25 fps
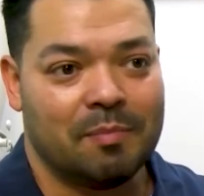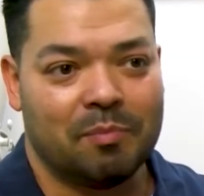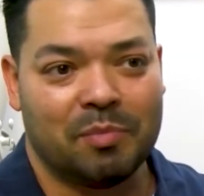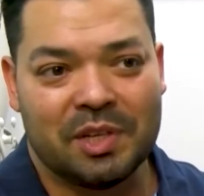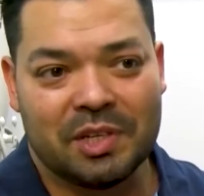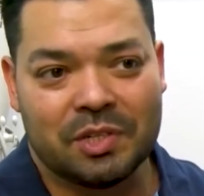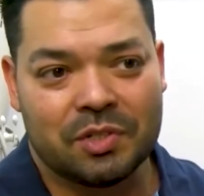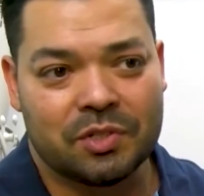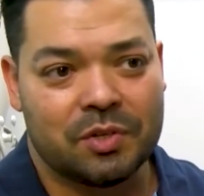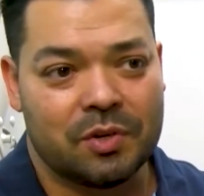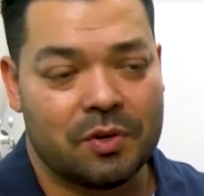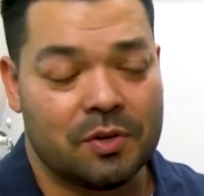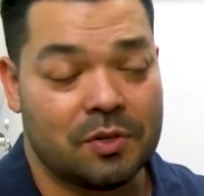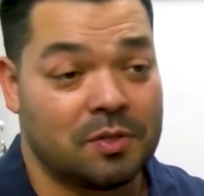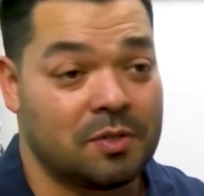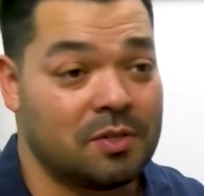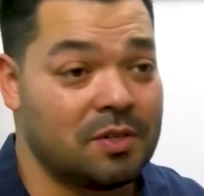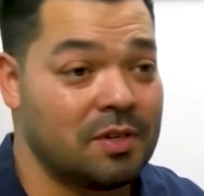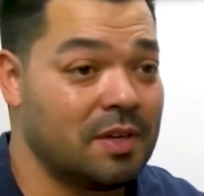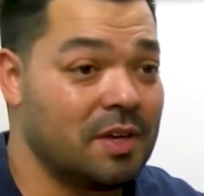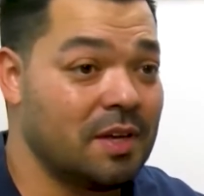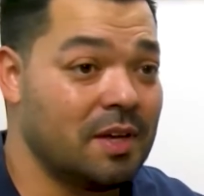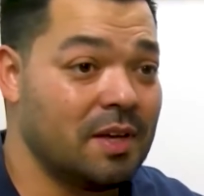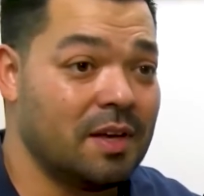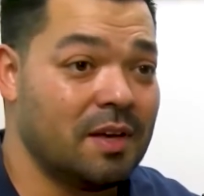
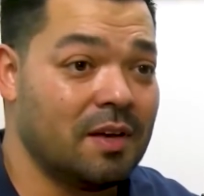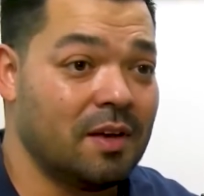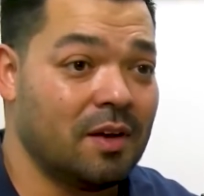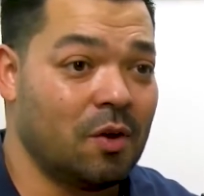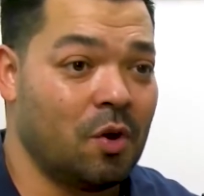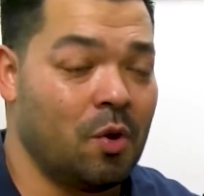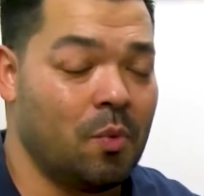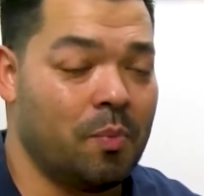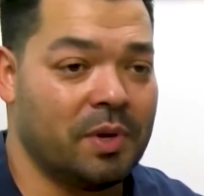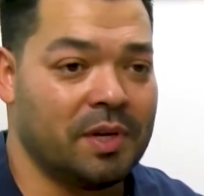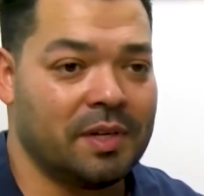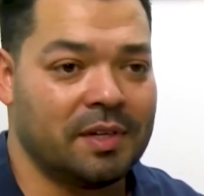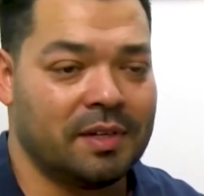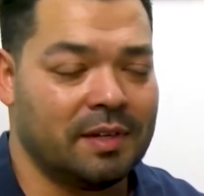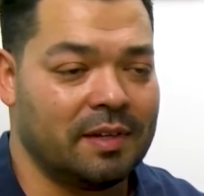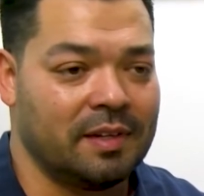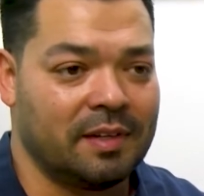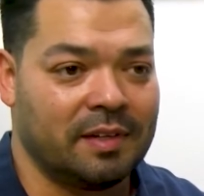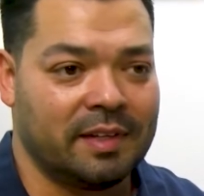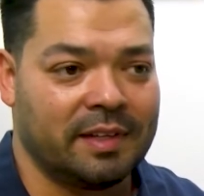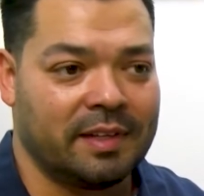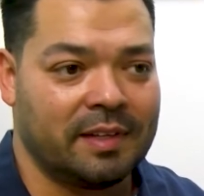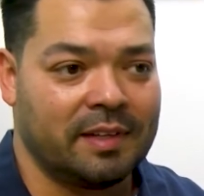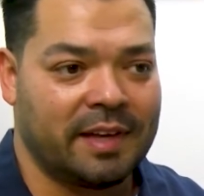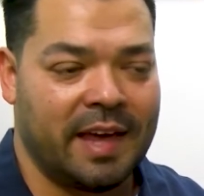blisters, open
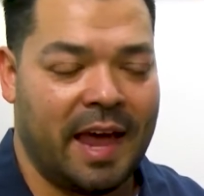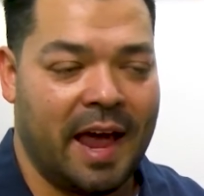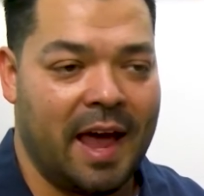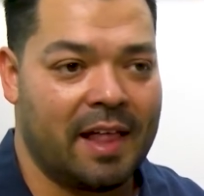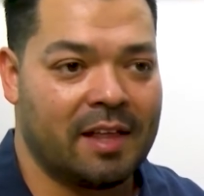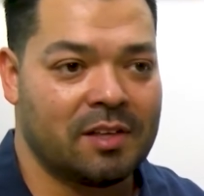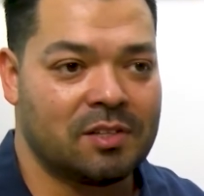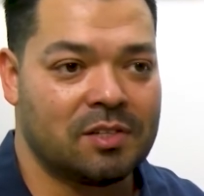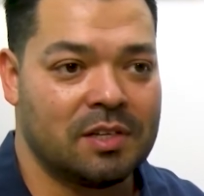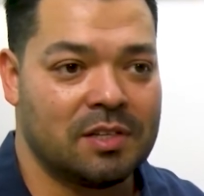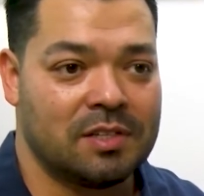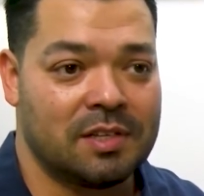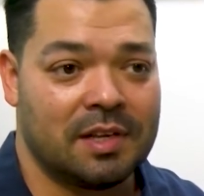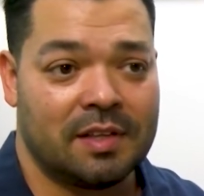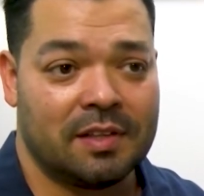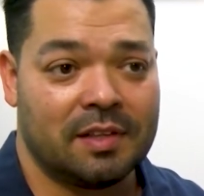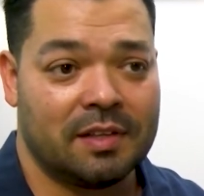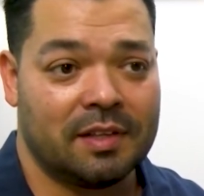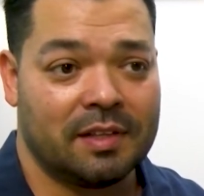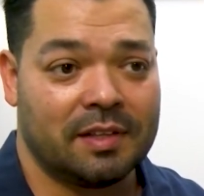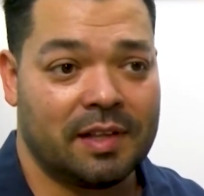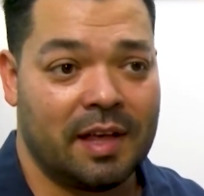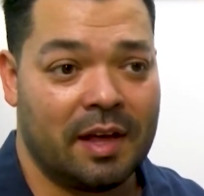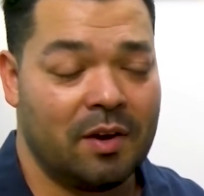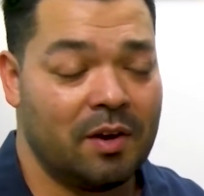calluses, anything
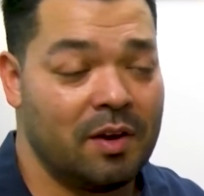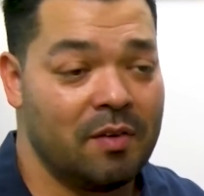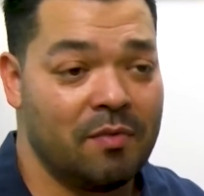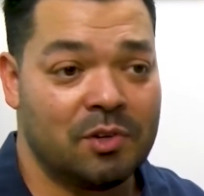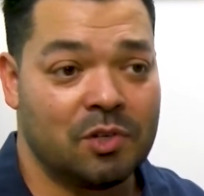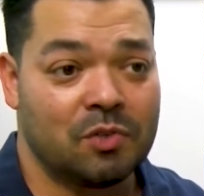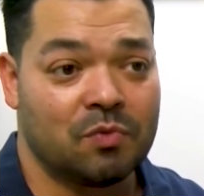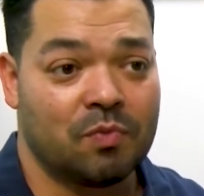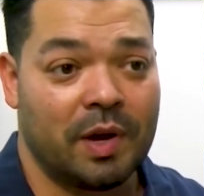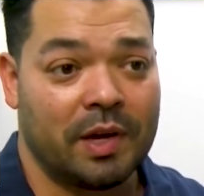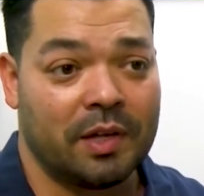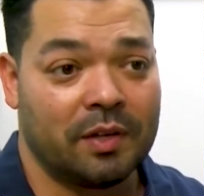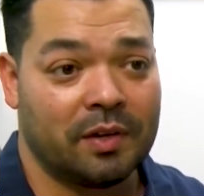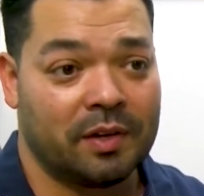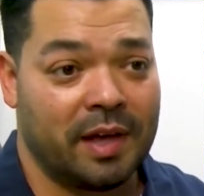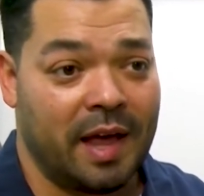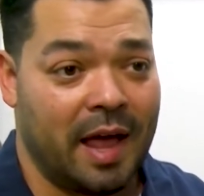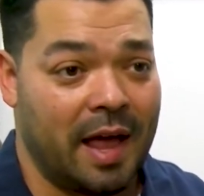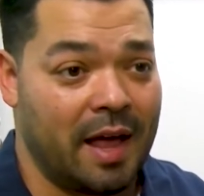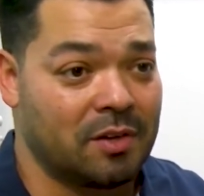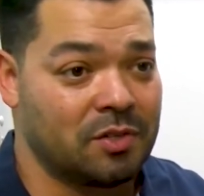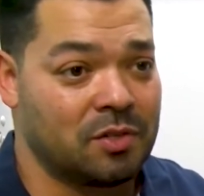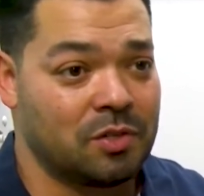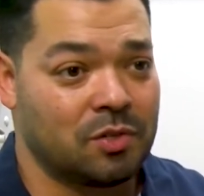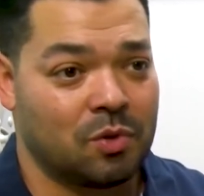like that, or even just regular
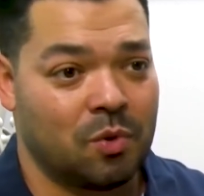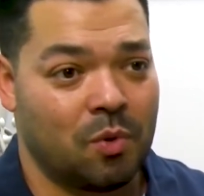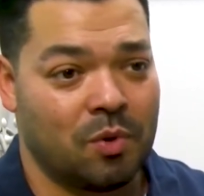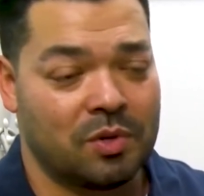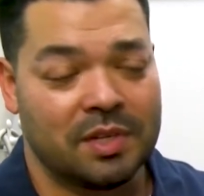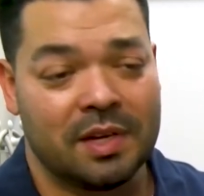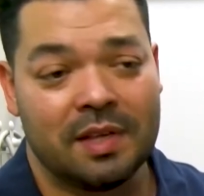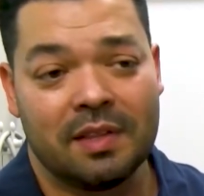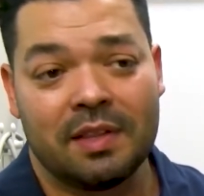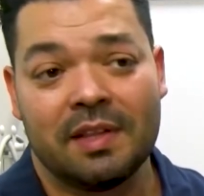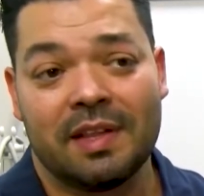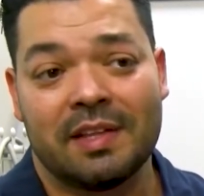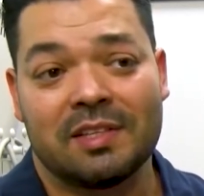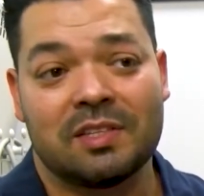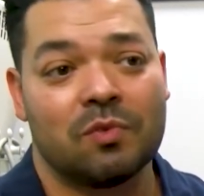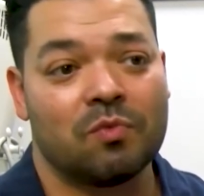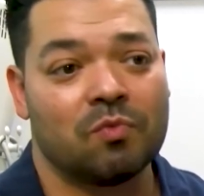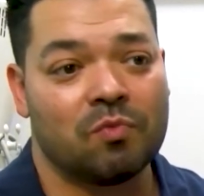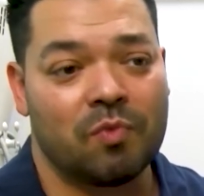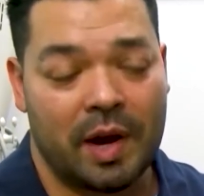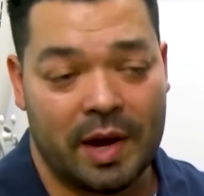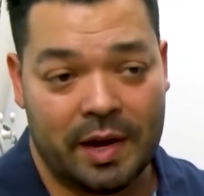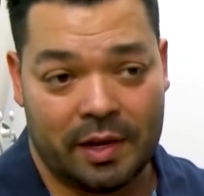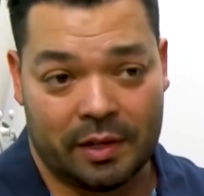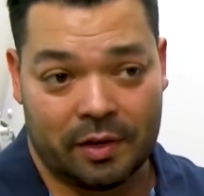calluses, corns, anything that's
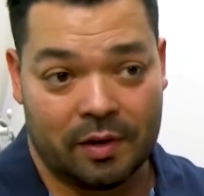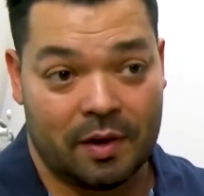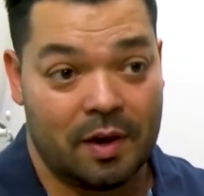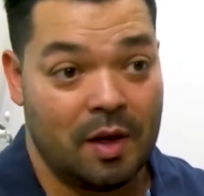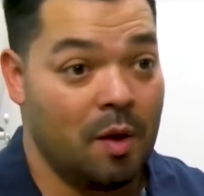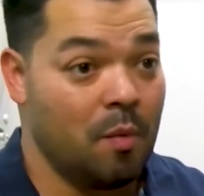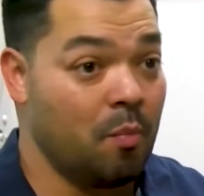irregular,